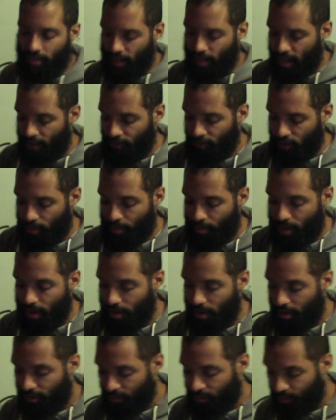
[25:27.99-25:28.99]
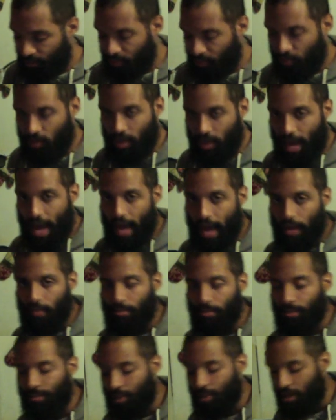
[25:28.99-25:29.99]
gave dominion to Adam
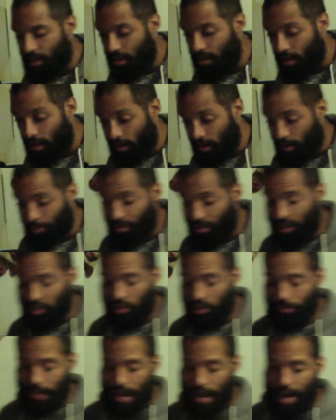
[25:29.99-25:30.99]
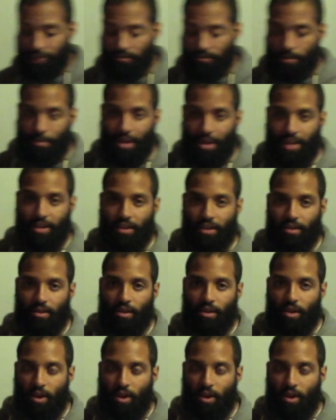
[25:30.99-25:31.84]
and he, and he blessed him to have dominion